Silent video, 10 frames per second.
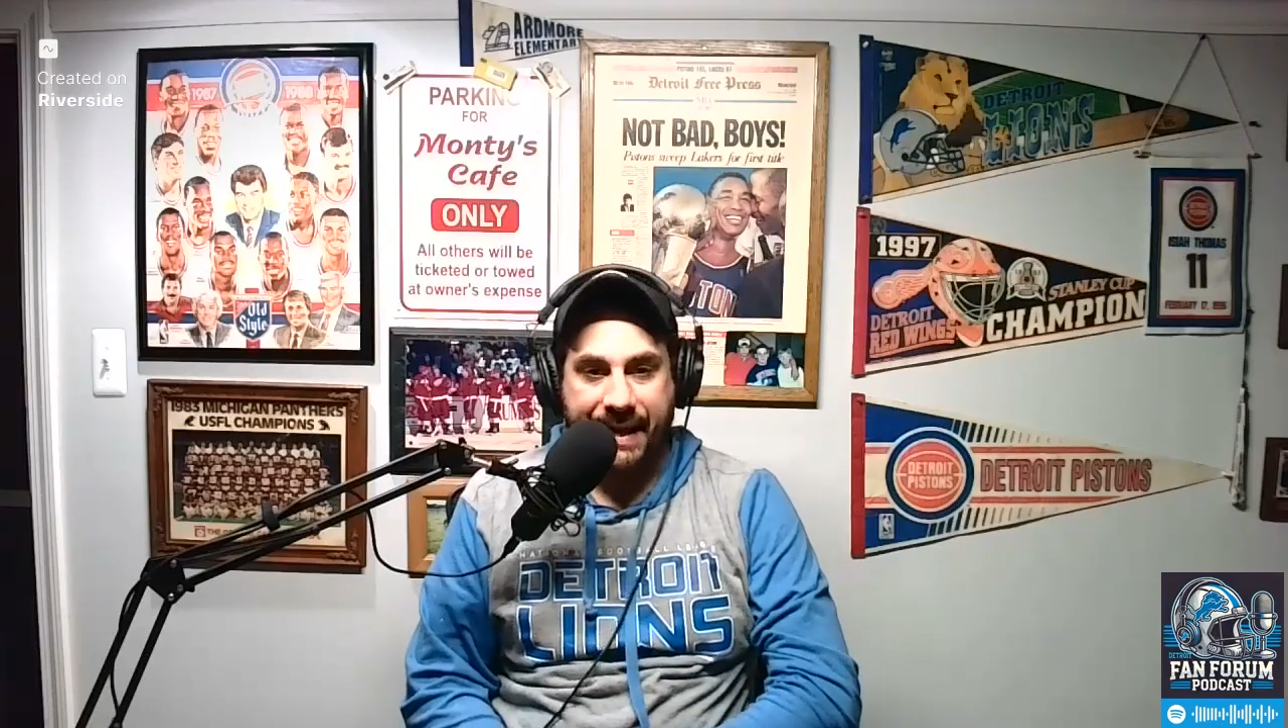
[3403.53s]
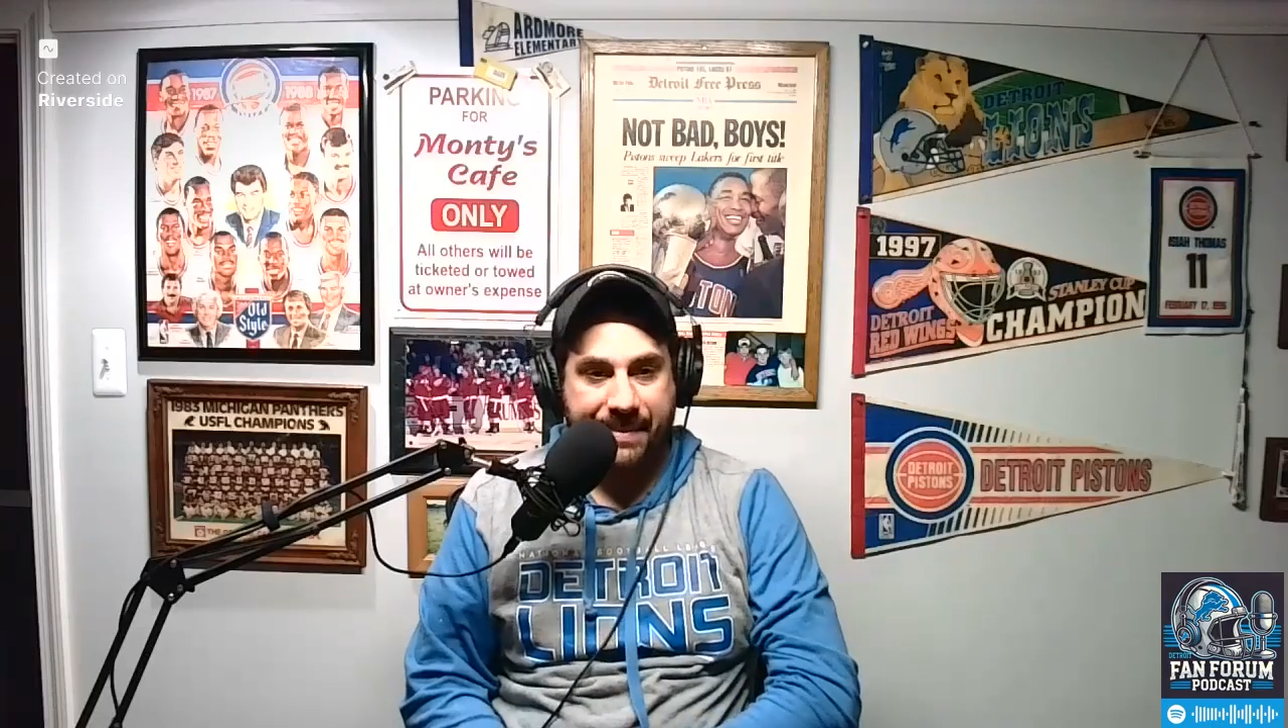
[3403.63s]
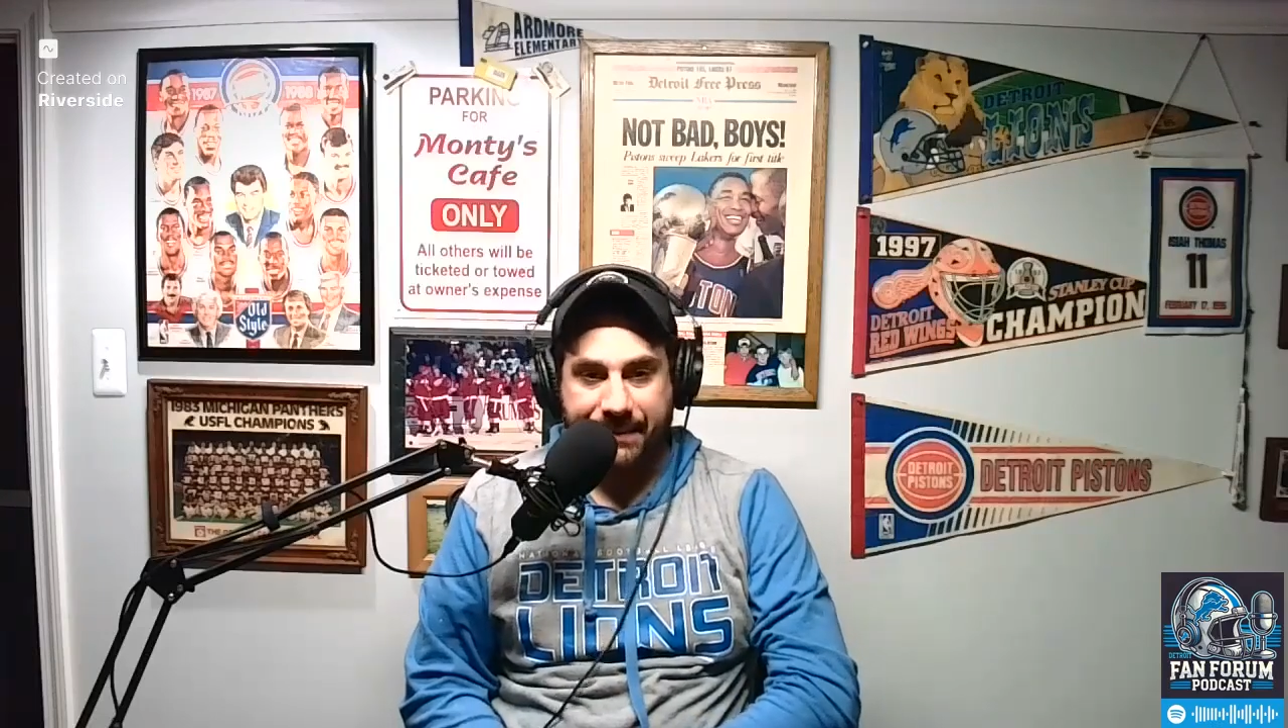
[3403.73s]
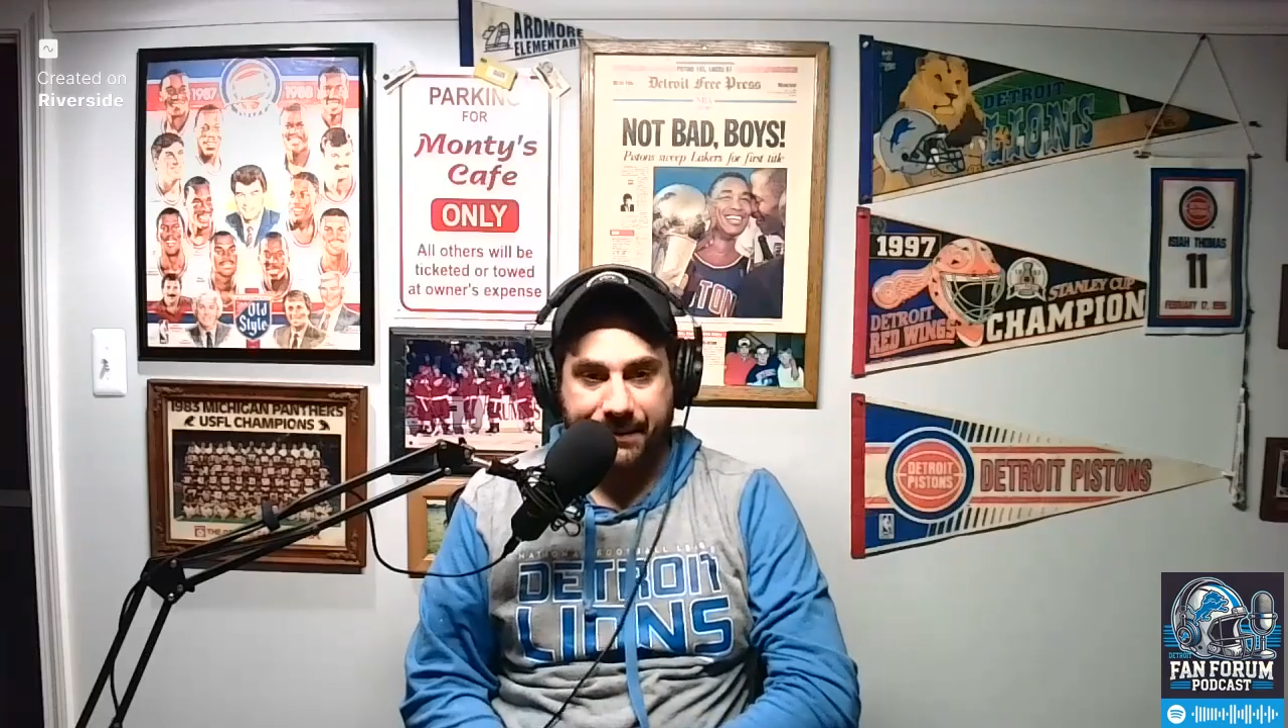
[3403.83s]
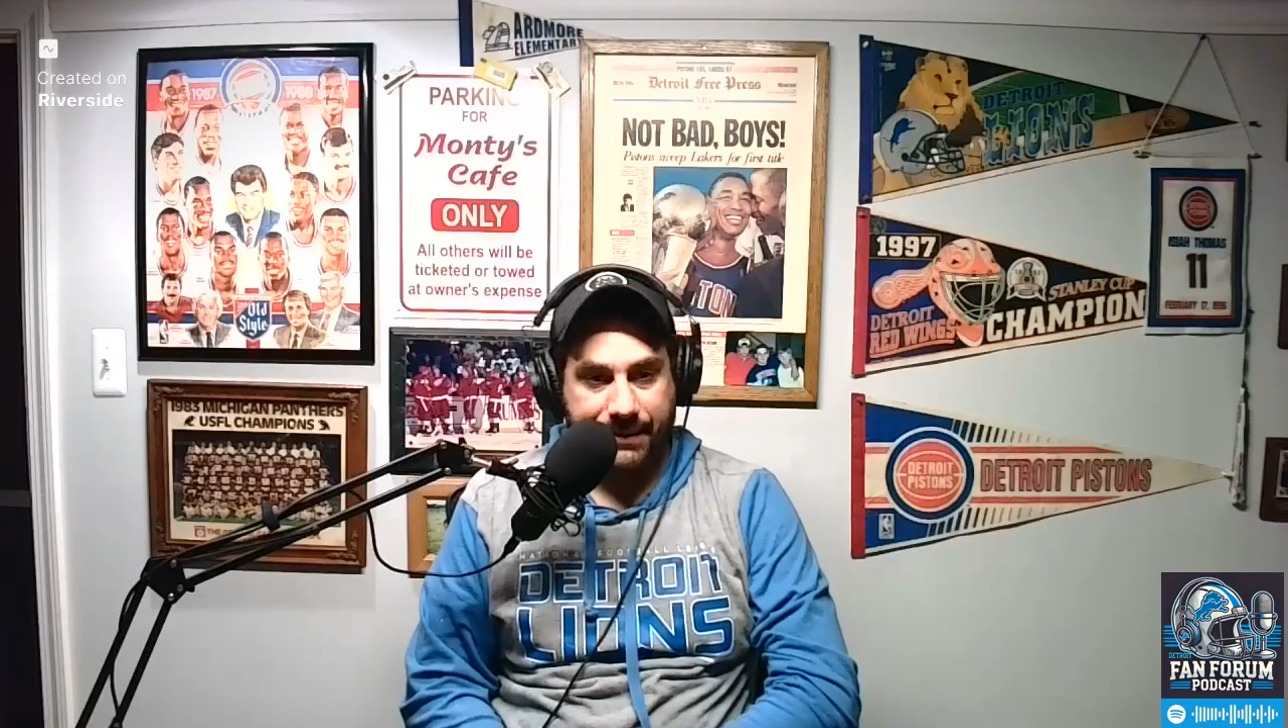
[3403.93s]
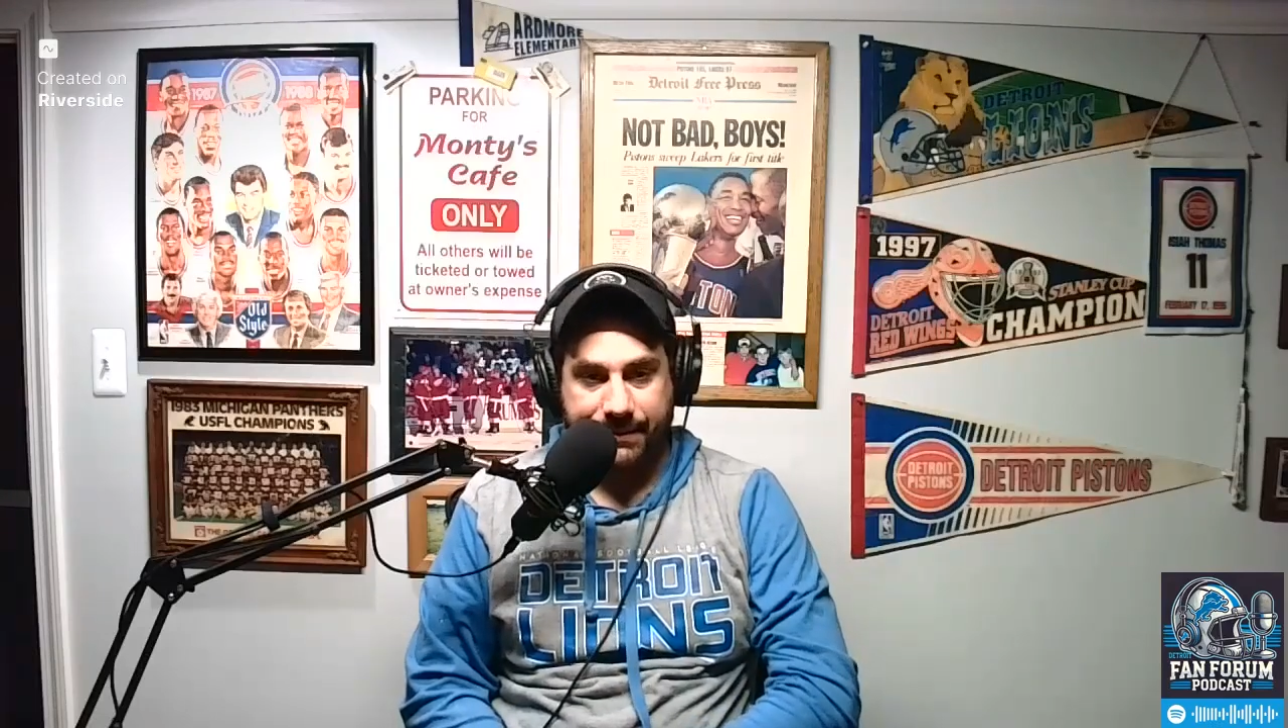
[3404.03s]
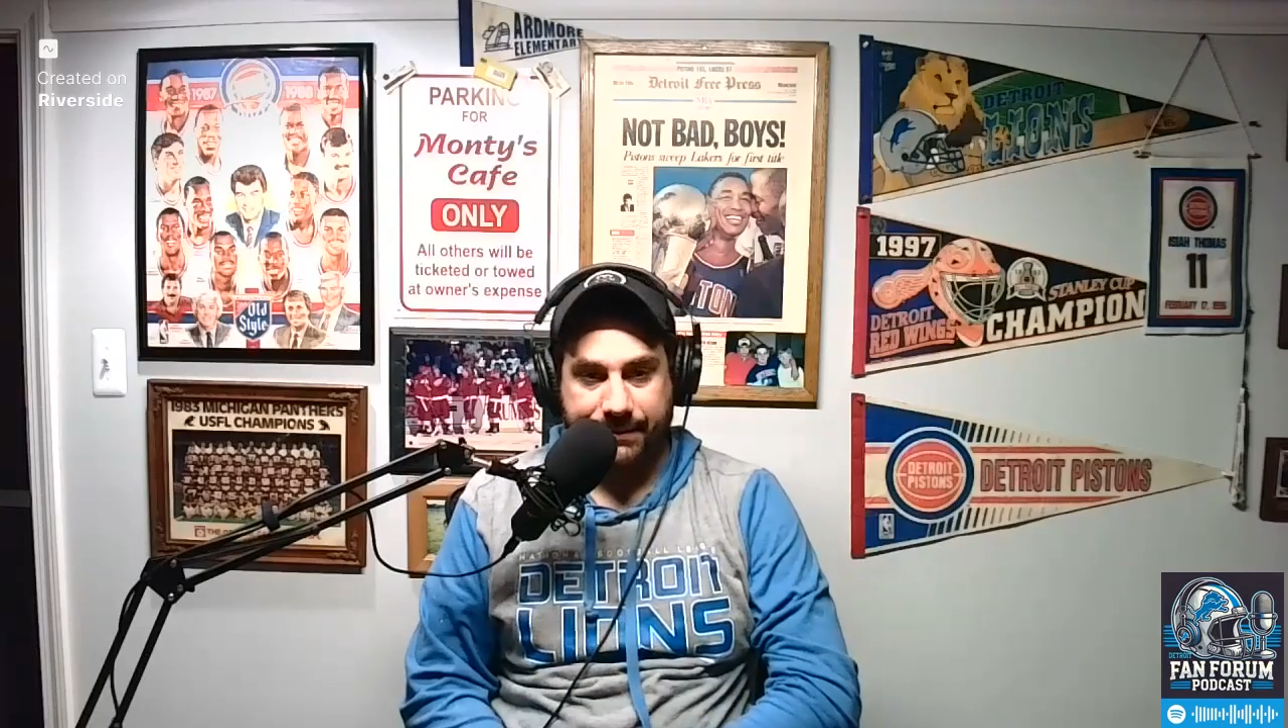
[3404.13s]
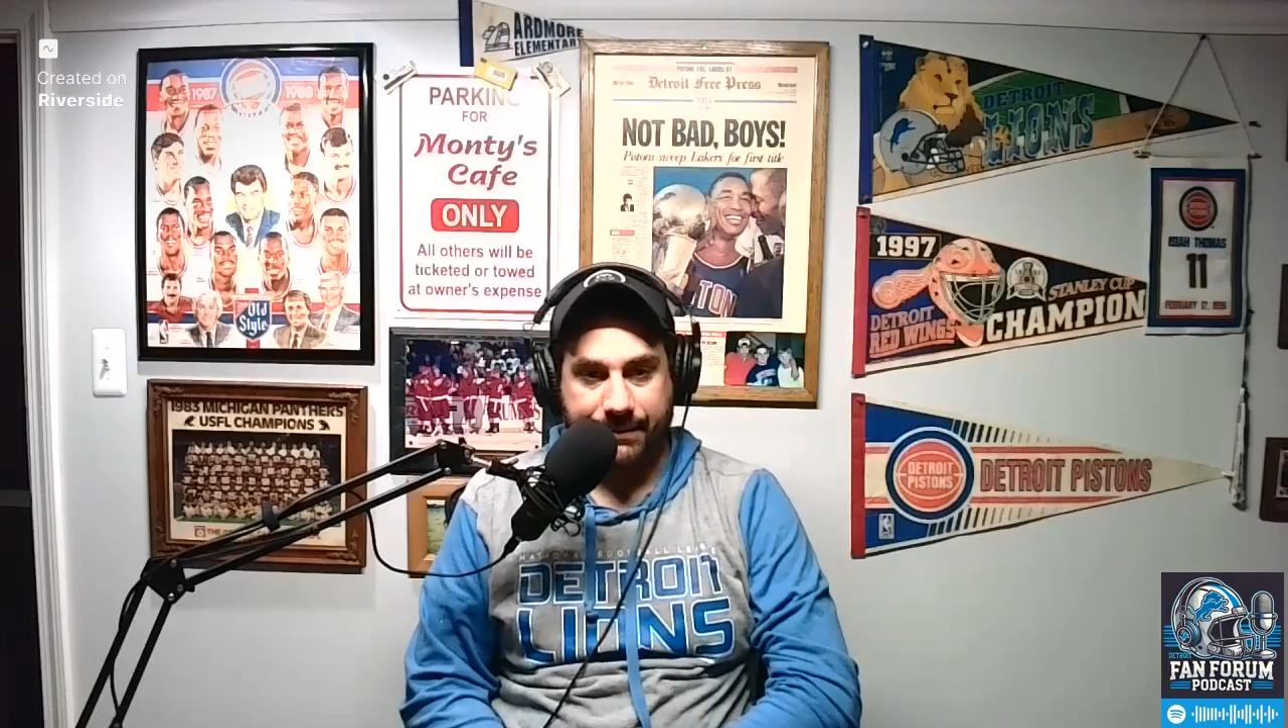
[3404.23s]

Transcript: happened yet.